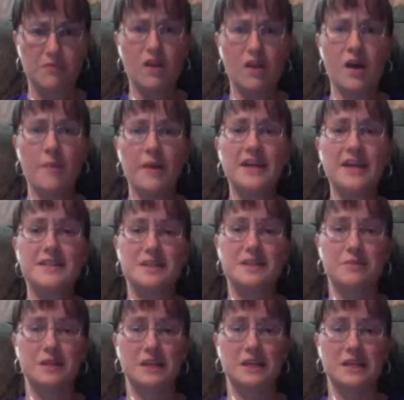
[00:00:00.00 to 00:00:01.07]
I had
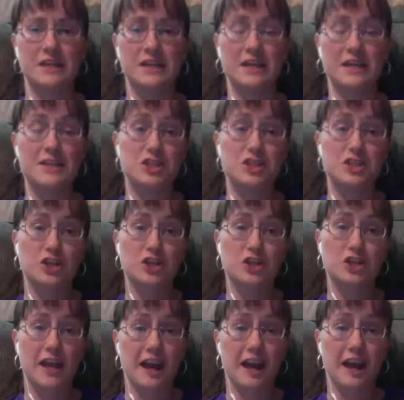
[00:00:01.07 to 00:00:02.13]
somebody yesterday
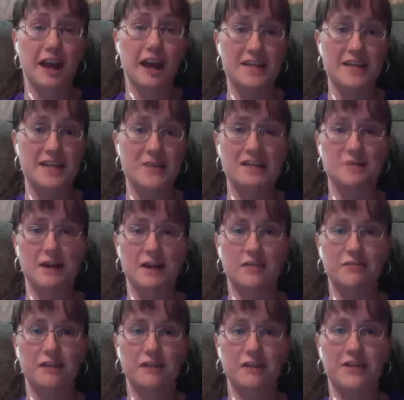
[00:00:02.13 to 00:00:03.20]
ask me, as a
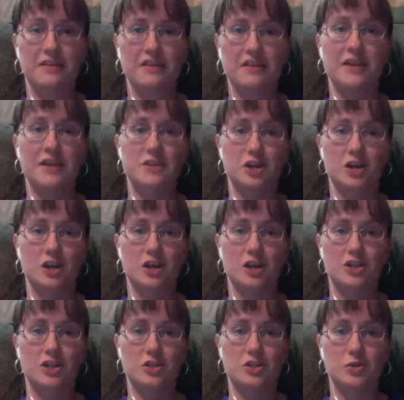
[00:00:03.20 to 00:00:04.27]
matter of fact, they had
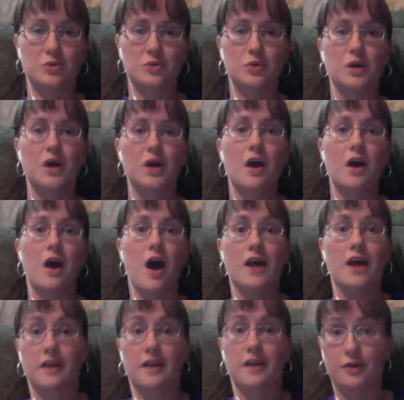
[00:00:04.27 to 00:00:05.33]
talked to
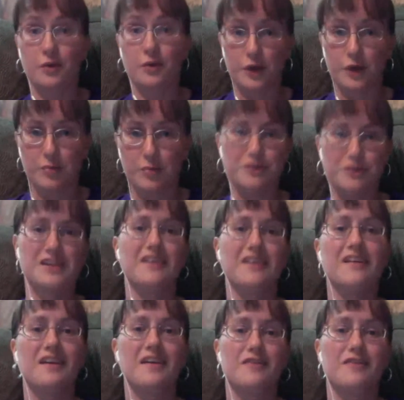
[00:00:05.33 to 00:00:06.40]
another oil
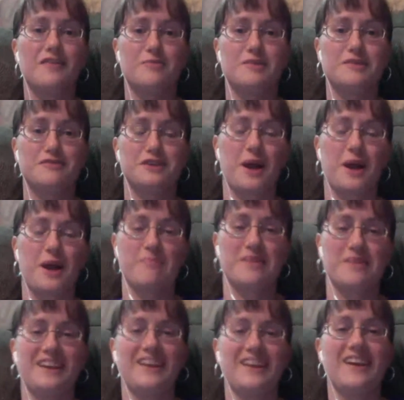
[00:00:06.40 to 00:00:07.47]
person from a different
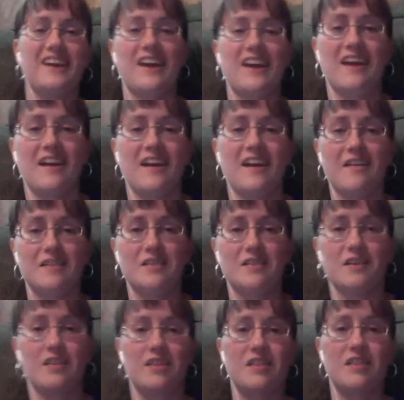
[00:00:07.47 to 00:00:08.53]
company, and
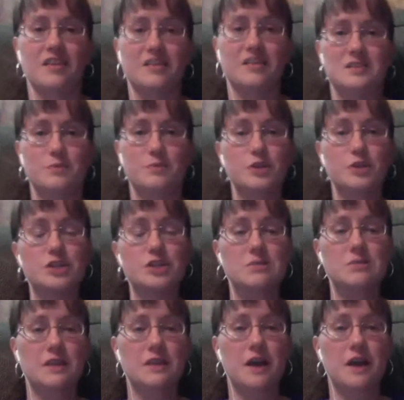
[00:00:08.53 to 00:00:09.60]
this person
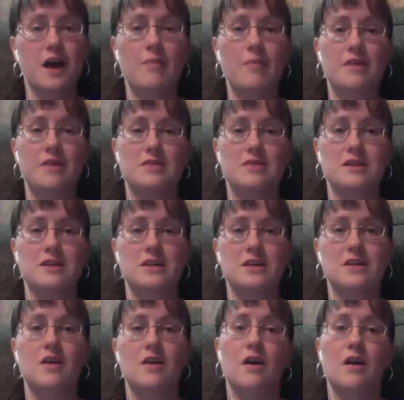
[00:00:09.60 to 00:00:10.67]
made the comment that,
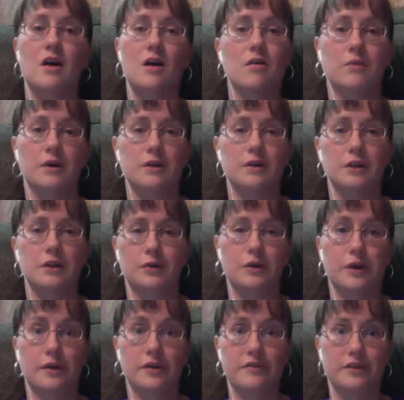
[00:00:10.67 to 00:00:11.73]
oh, well,
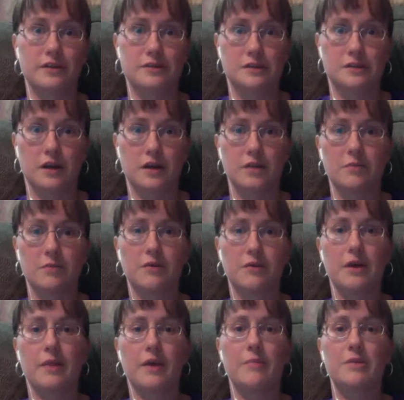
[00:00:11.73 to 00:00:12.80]
Young Living's not going to be
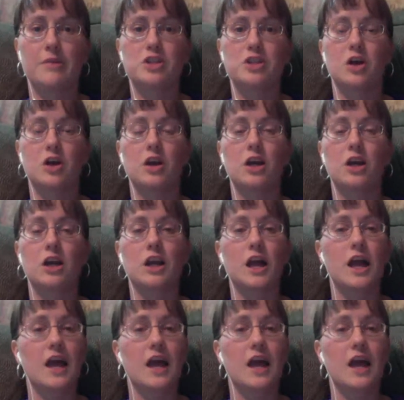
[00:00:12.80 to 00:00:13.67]
around that much longer.